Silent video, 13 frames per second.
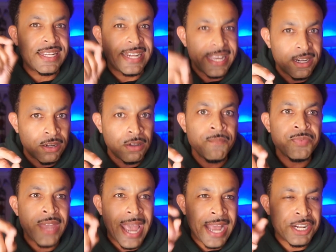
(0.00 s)
needle
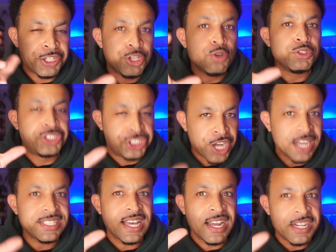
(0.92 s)
and do
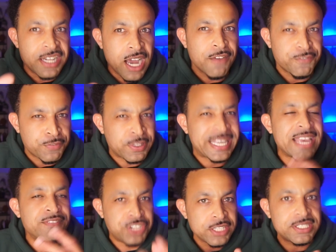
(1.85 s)
just enough,
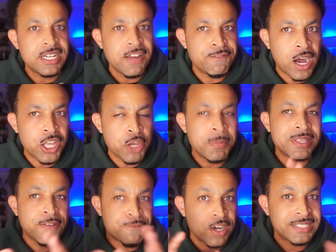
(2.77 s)
give just enough volume in
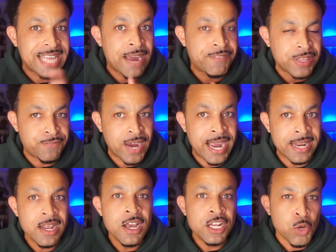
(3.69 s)
the first half of the fight
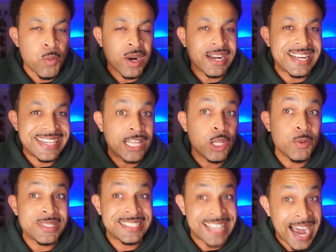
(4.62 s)
to where Canelo
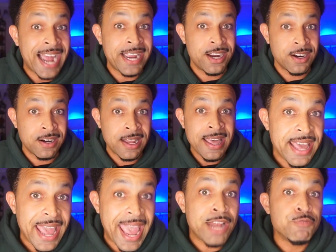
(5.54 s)
is tired
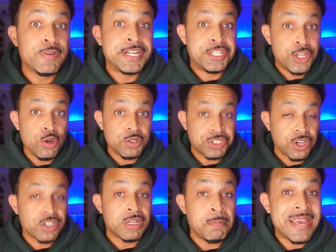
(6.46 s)
and reduce
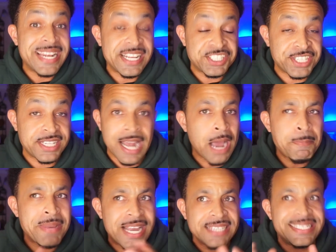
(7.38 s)
or diminish, not
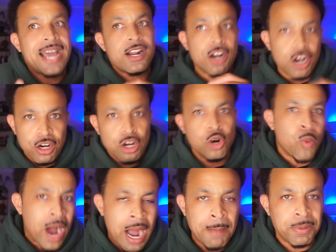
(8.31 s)
because he got hurt or
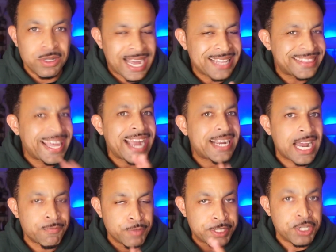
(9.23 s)
wobbled, not that
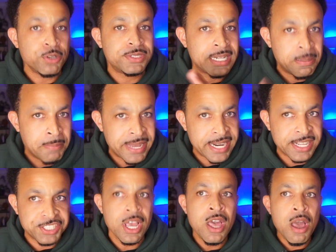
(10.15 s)
kind of reduced and
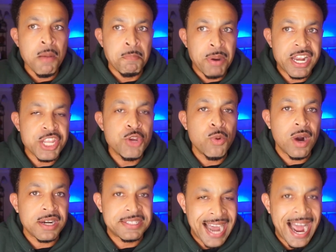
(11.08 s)
diminished, but you
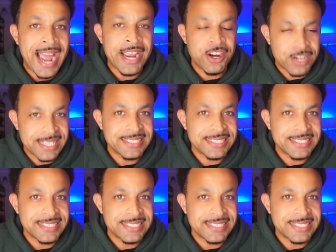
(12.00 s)
are tired in the